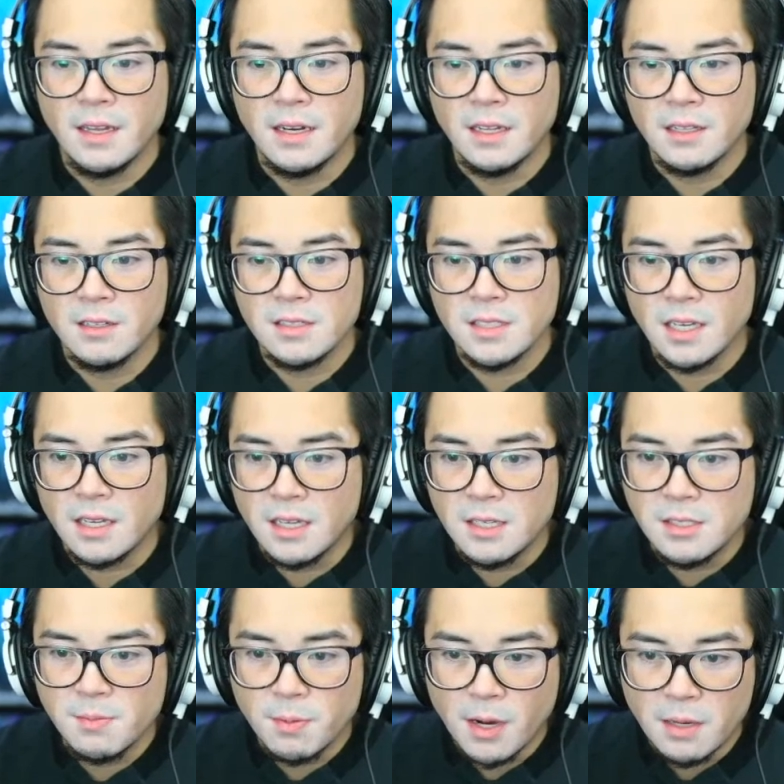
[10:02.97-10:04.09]
it looks like
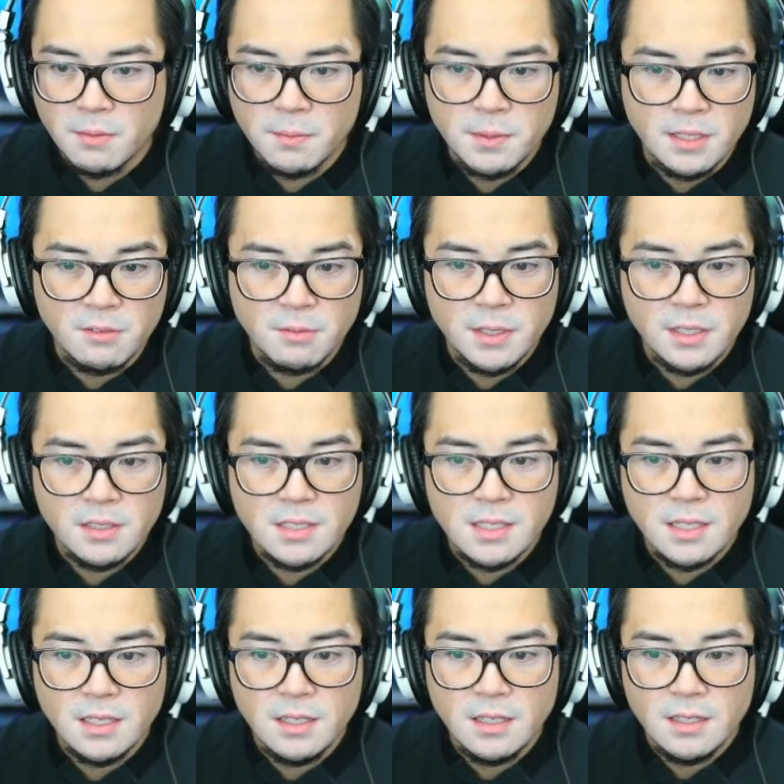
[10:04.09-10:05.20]
he's probably in
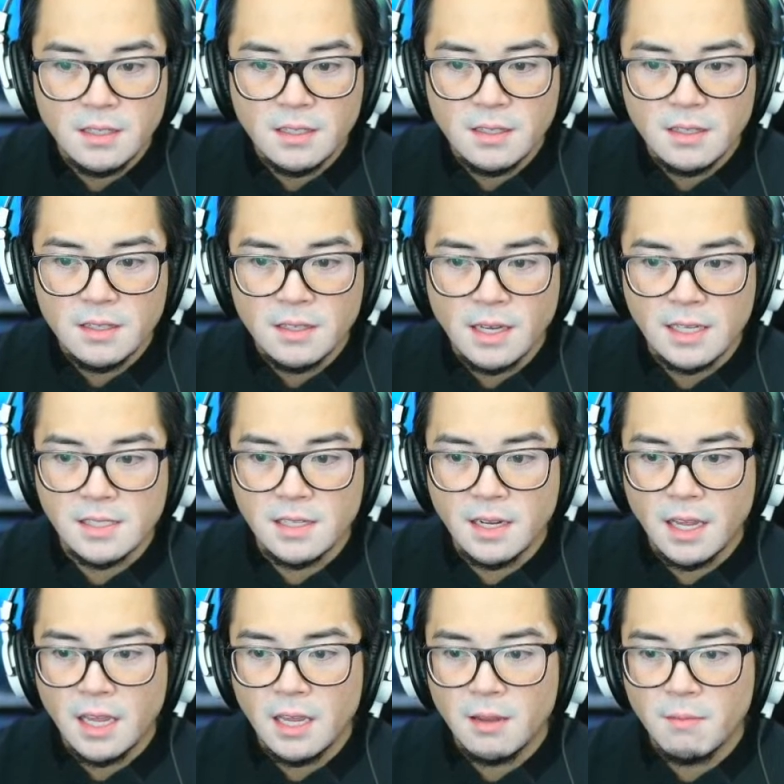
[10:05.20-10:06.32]
realty, has a
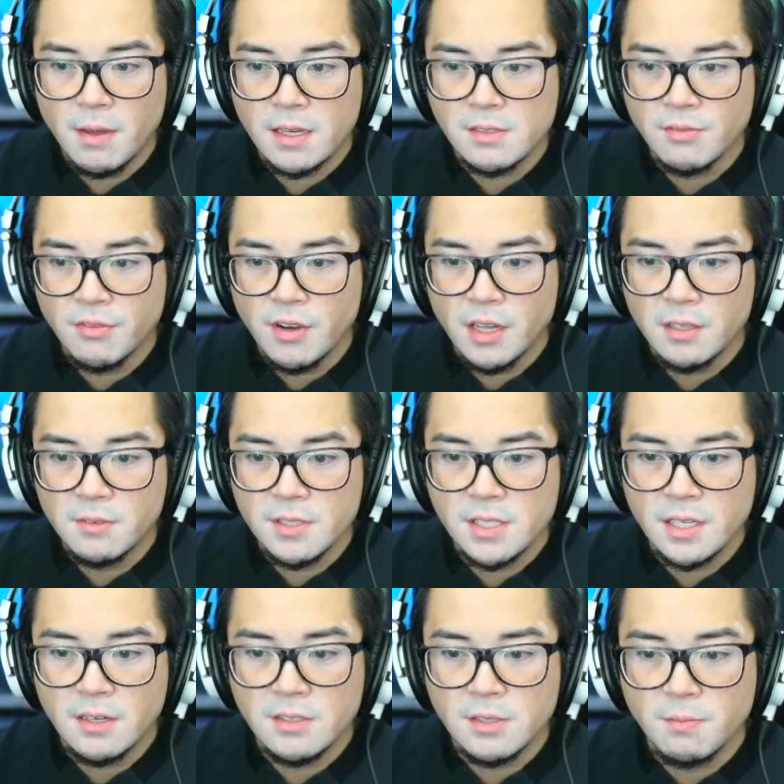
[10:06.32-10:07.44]
name, has some followers
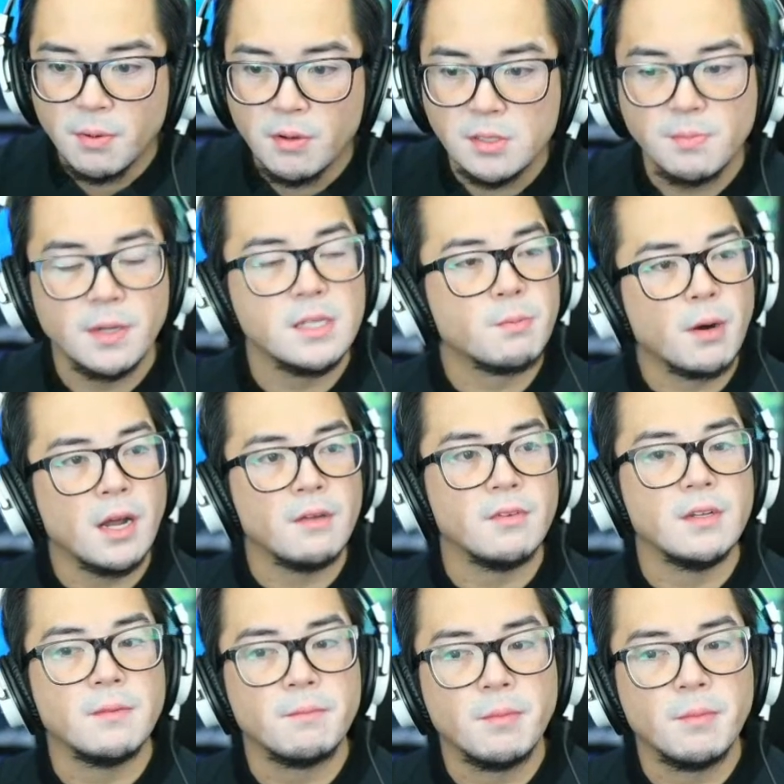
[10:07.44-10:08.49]
there and some posts, but it's private.